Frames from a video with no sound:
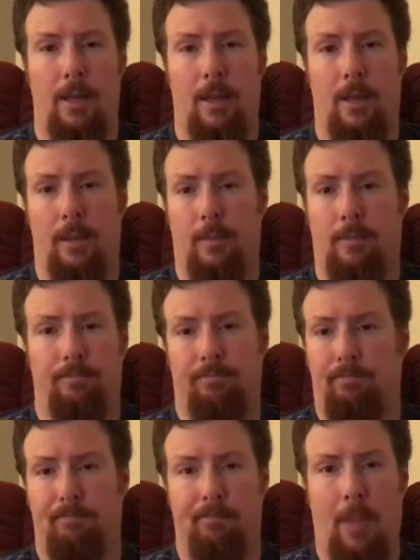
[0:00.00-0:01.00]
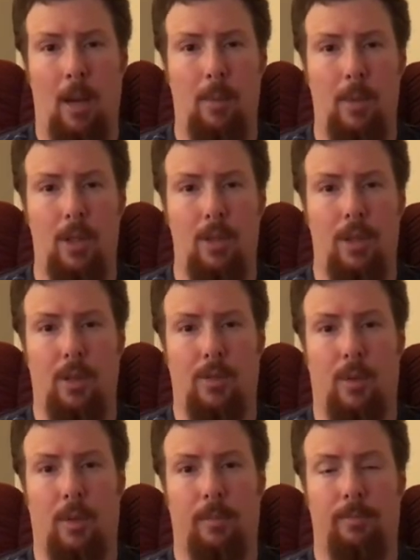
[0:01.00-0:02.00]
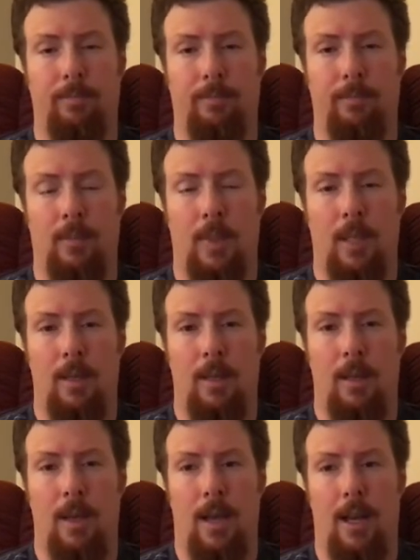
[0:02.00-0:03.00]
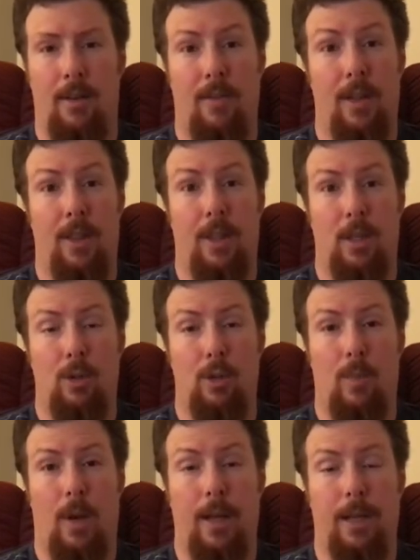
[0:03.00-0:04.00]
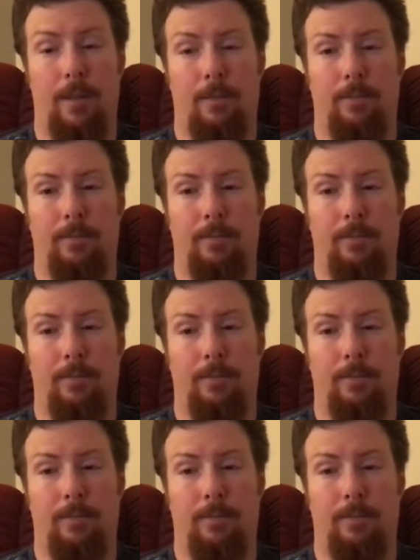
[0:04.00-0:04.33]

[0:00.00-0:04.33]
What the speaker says: how much it sells for. And if I think you should buy it.